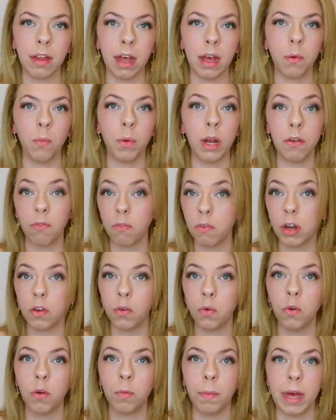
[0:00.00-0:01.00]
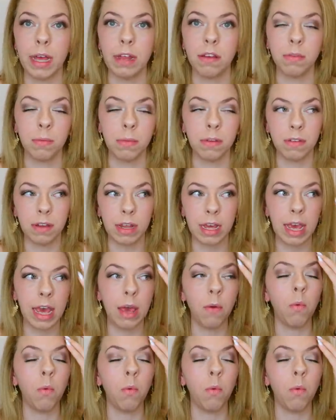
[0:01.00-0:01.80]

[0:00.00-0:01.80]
Like, whenever I talk about intimacy,